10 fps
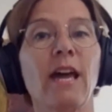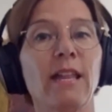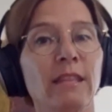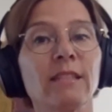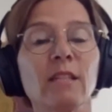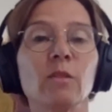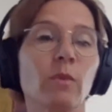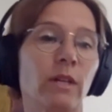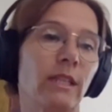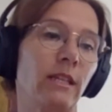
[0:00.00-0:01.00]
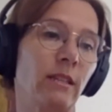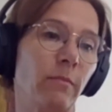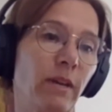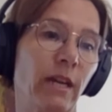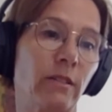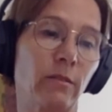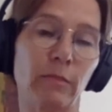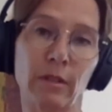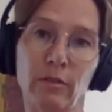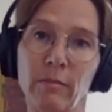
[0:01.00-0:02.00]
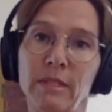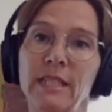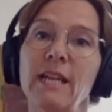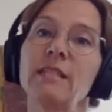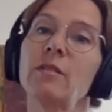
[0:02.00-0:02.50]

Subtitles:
And this is what the Paris Agreement does.